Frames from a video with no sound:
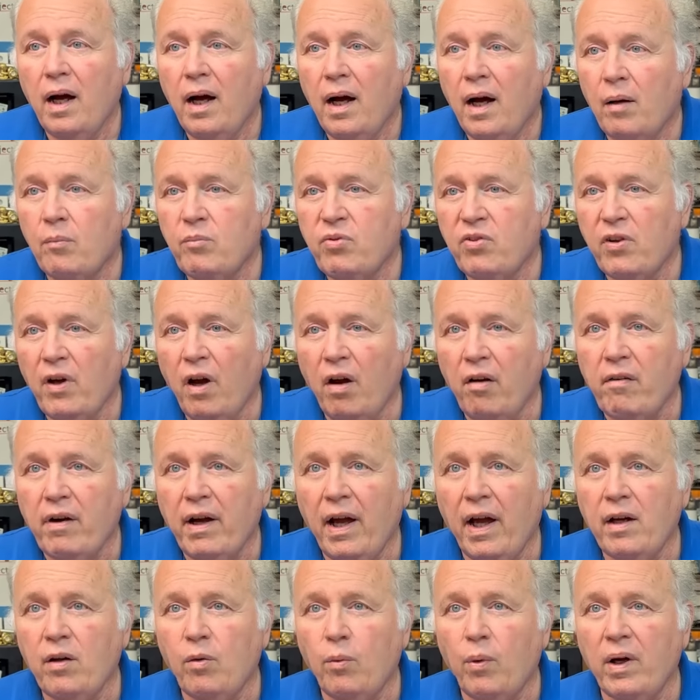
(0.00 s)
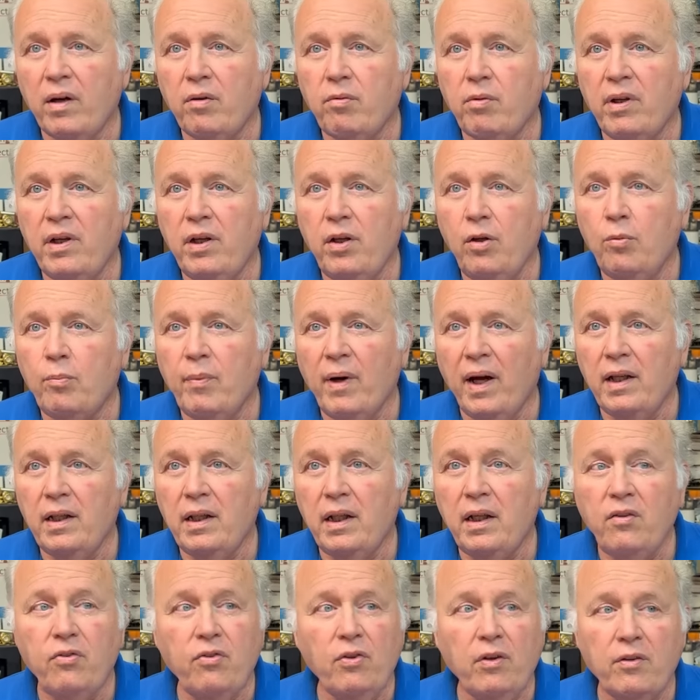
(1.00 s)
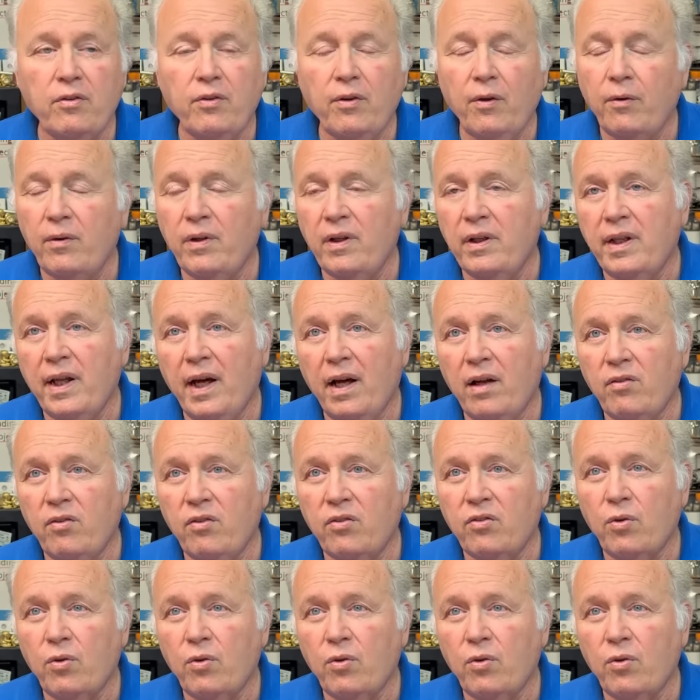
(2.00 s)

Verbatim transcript: I'm sorry. I don't want to renew my lease on 30,000